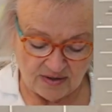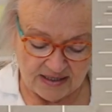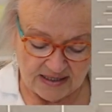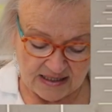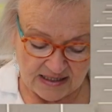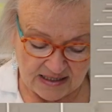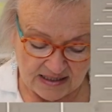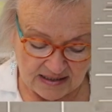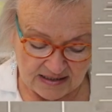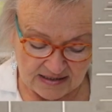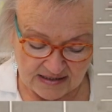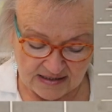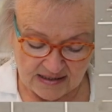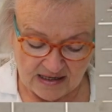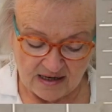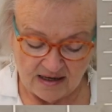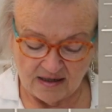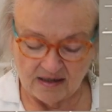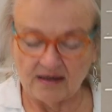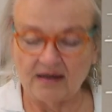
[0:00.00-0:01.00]
it is
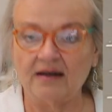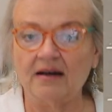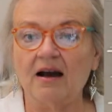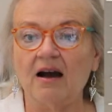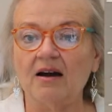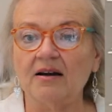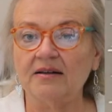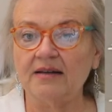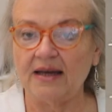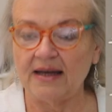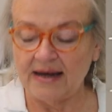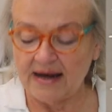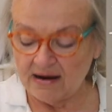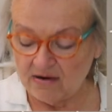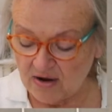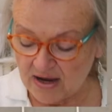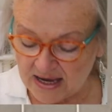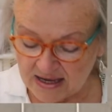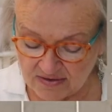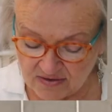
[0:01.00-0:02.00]
card cutout
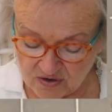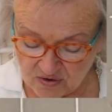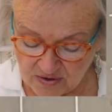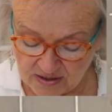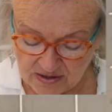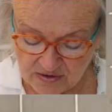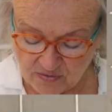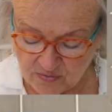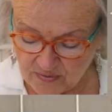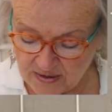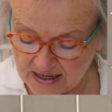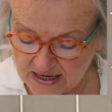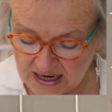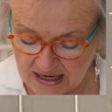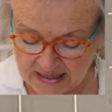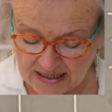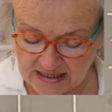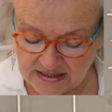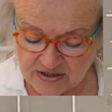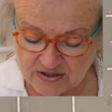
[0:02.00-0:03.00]
833,
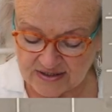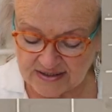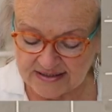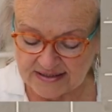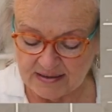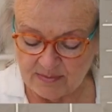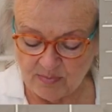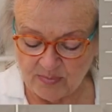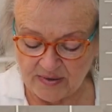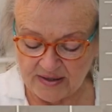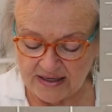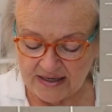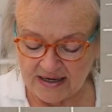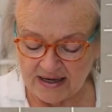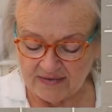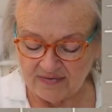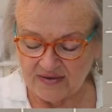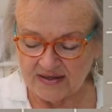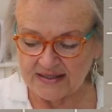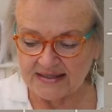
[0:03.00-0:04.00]
and I just simply
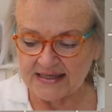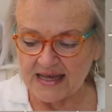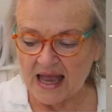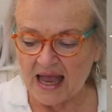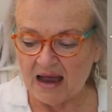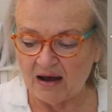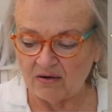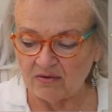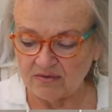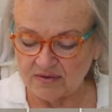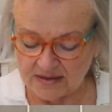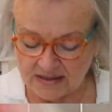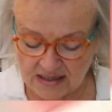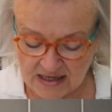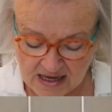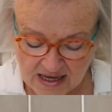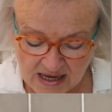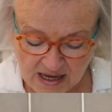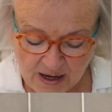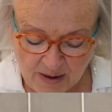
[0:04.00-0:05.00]
cut this out,
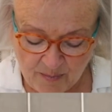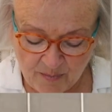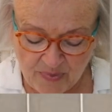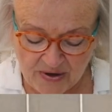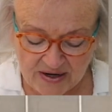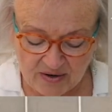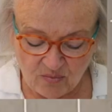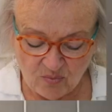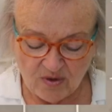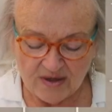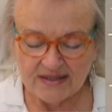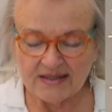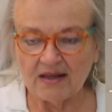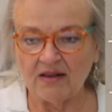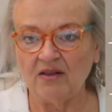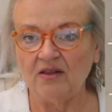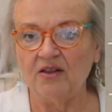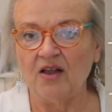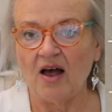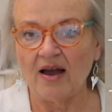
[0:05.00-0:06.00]
but it
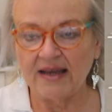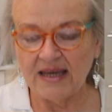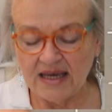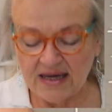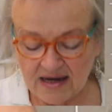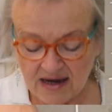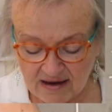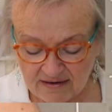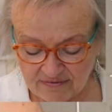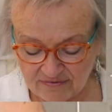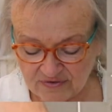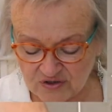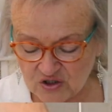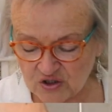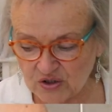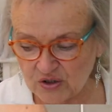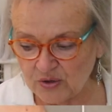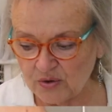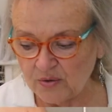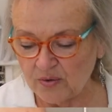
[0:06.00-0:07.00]
wasn't long enough
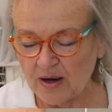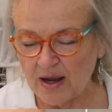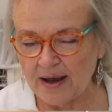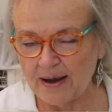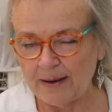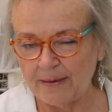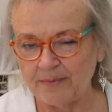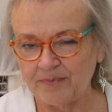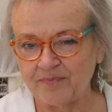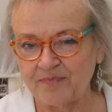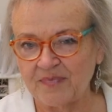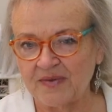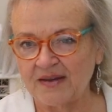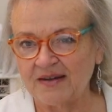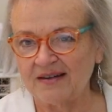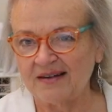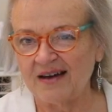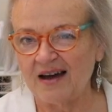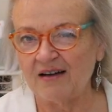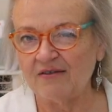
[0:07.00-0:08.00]
to
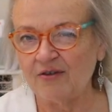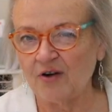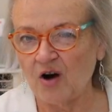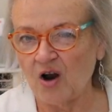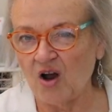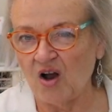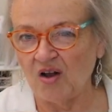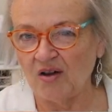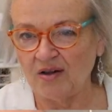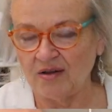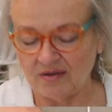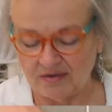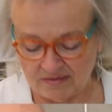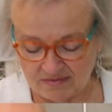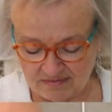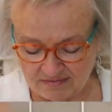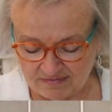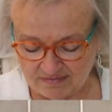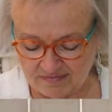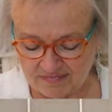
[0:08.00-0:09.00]
cover all,
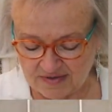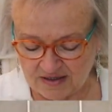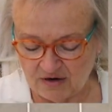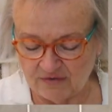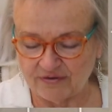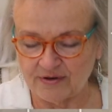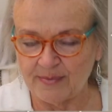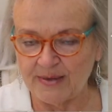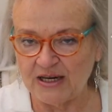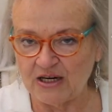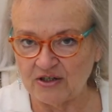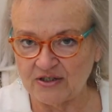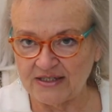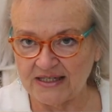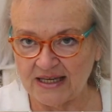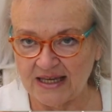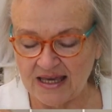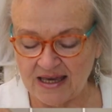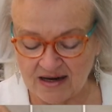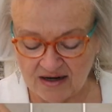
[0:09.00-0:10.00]
go from here to
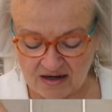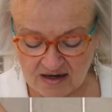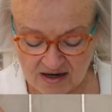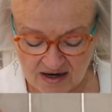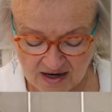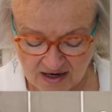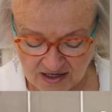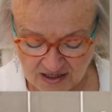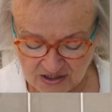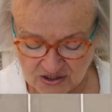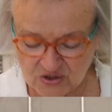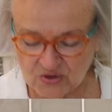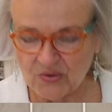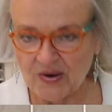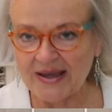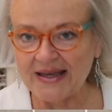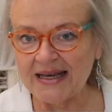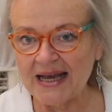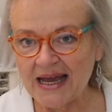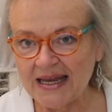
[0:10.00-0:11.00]
here, so
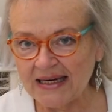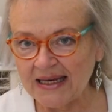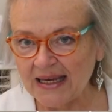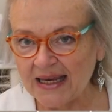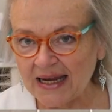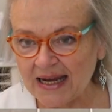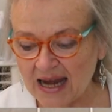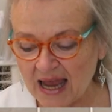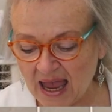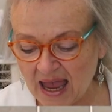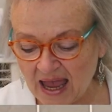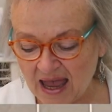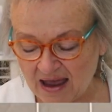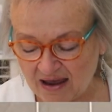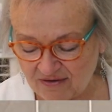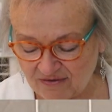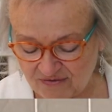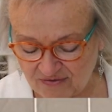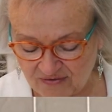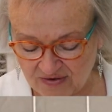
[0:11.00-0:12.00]
I cut it in
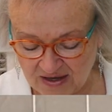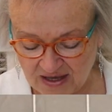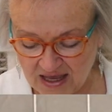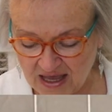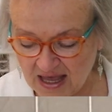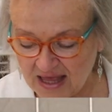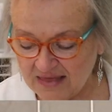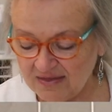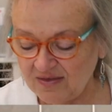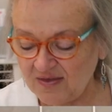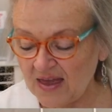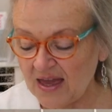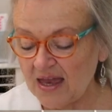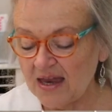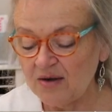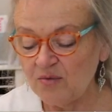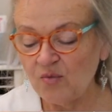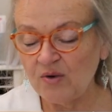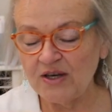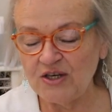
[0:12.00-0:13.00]
half.
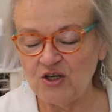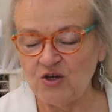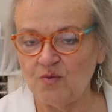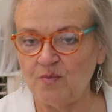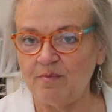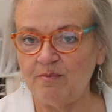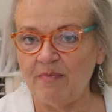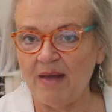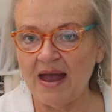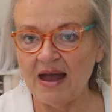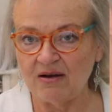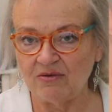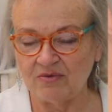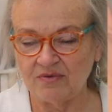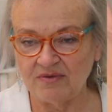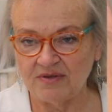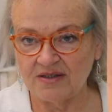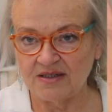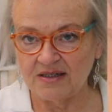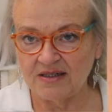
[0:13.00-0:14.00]
Then when you
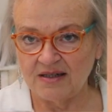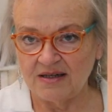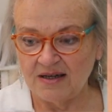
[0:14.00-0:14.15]
mount